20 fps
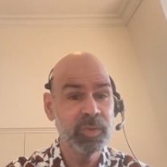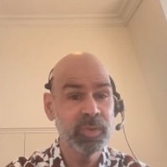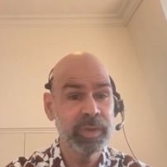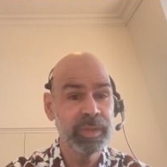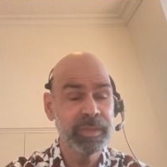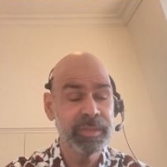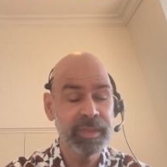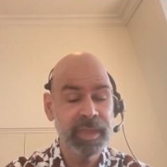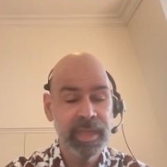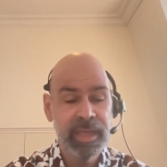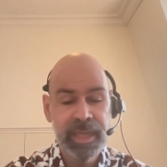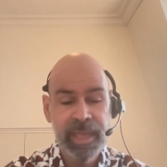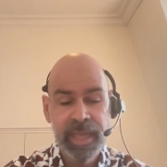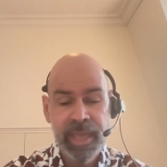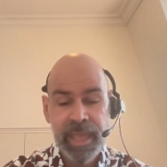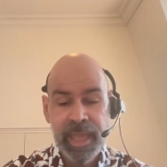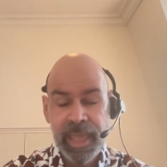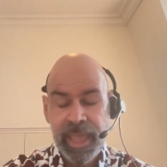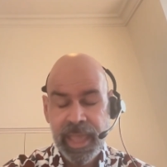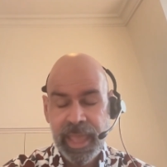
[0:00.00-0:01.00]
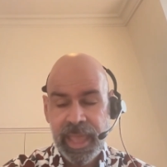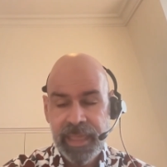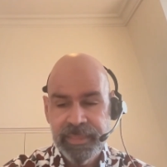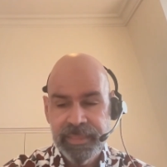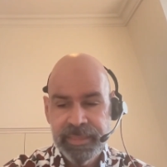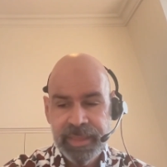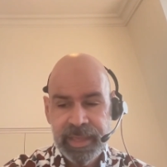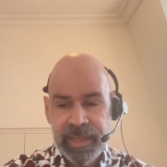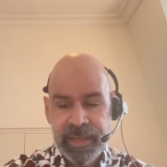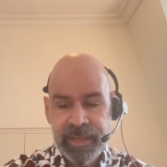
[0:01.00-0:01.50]
with.
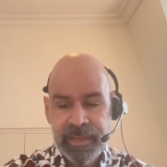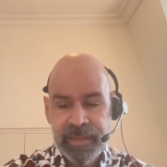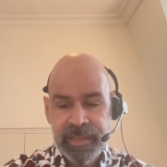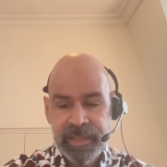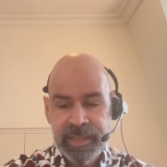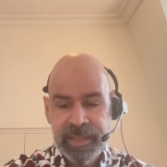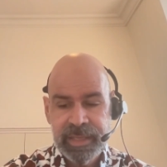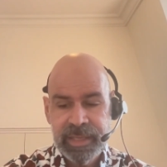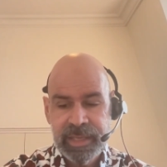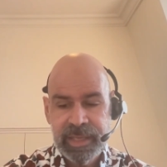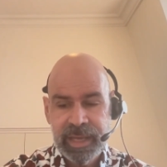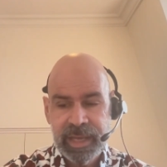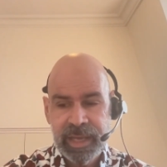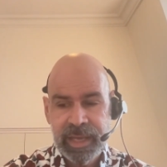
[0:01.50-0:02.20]
And then the